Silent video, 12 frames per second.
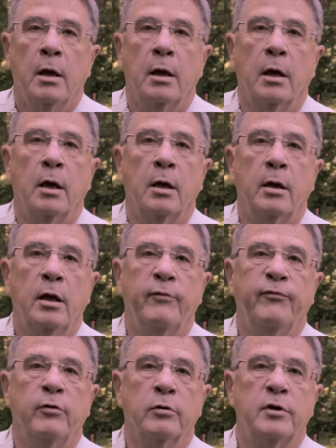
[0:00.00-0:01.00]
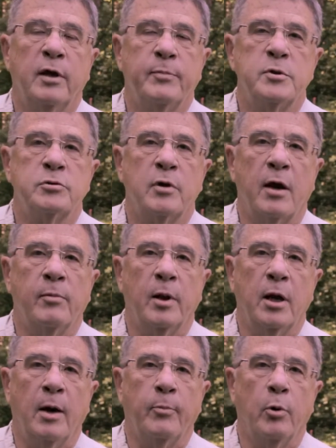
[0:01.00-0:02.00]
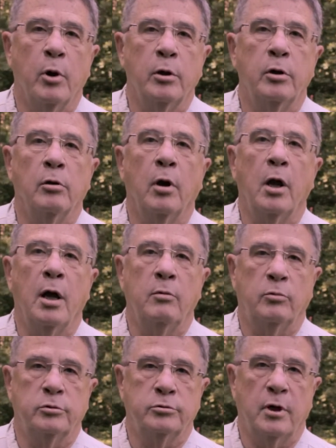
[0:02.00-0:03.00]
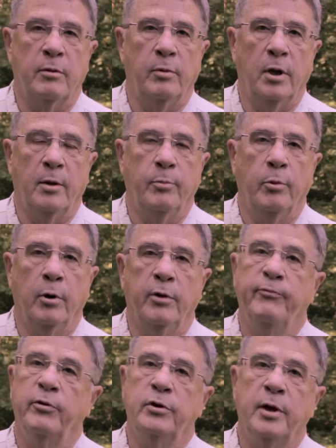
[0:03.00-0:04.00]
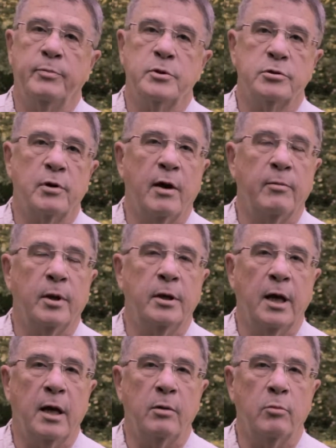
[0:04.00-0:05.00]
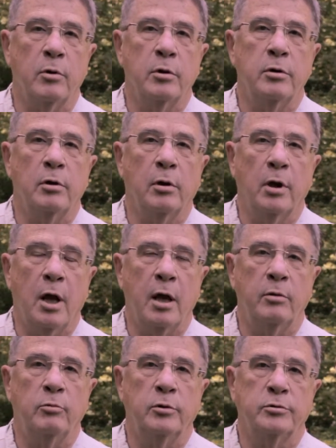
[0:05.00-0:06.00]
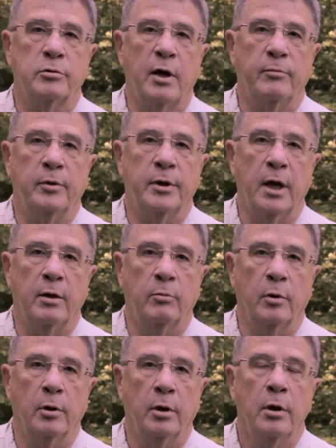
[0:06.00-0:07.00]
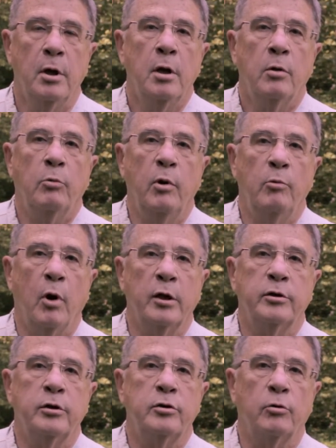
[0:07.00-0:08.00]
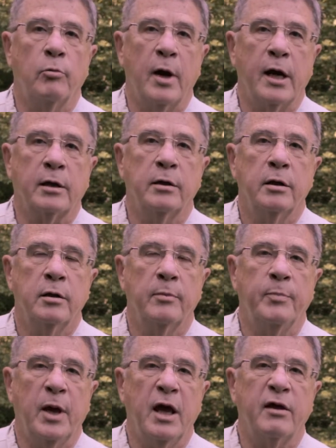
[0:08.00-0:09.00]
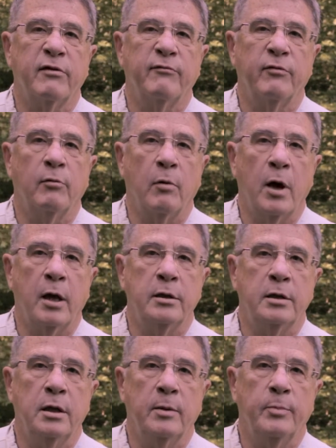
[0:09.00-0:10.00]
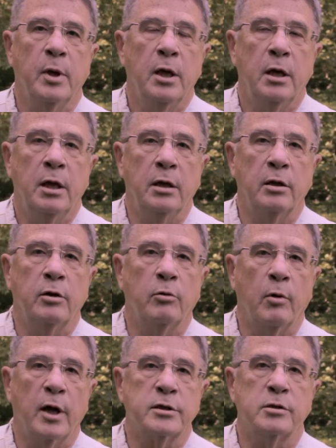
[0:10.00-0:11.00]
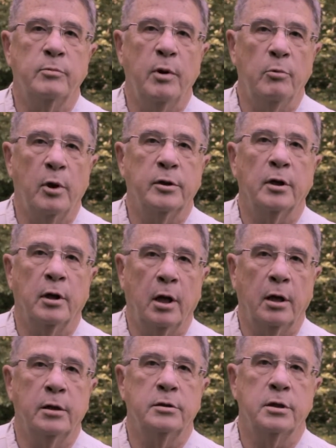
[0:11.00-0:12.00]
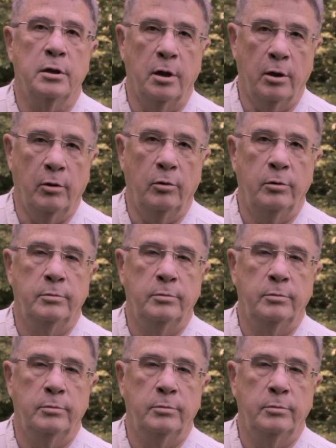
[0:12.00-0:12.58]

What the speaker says: If your tip is traveling upward, your line will travel upward. If your tip is traveling downward, your line will travel downward. We want to direct the path of the rod tip in the direction we want the line to go.